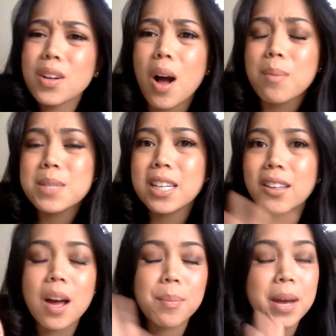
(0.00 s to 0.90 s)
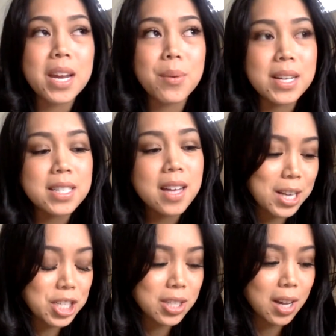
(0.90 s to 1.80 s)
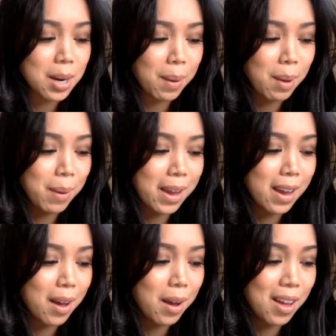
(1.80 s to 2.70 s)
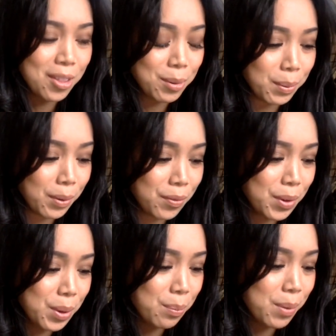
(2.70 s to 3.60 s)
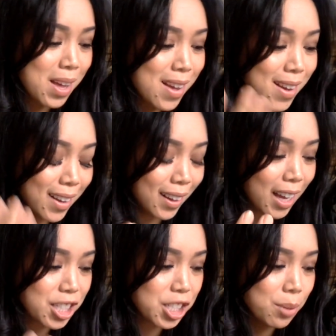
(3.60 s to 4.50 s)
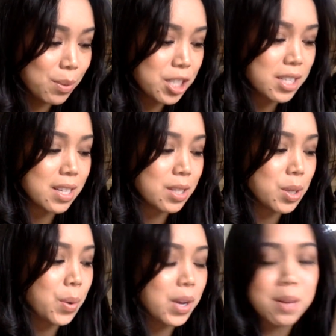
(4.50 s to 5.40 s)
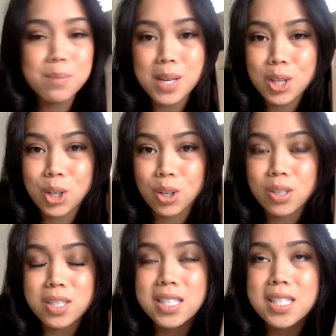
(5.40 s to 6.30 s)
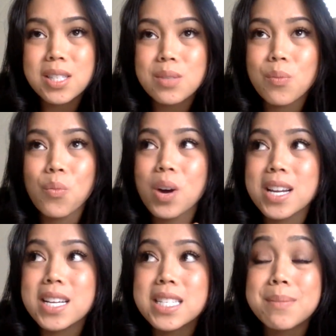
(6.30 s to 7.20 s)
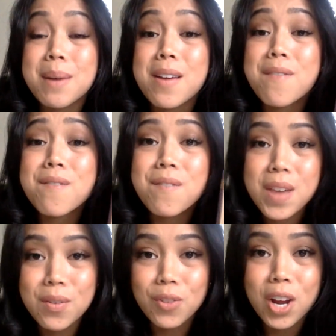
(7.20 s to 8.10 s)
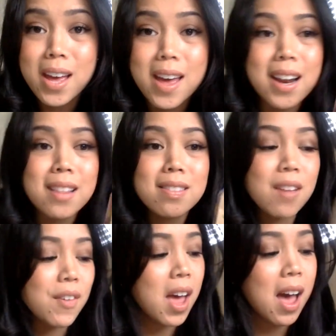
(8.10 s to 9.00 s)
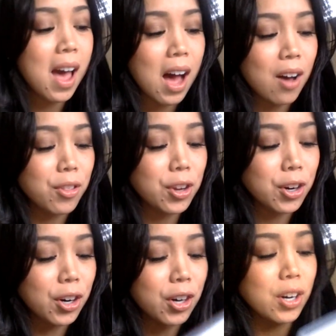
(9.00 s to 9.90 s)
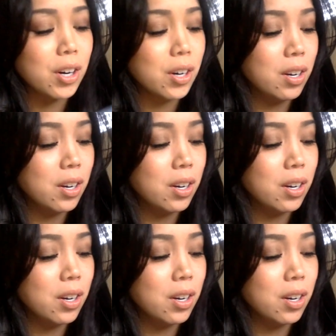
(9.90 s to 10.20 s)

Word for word: commented a lot, but anyways, I just thought about my other perfume collection, which is the Toka Meet the Girls. This one is my favorite, and I love how they're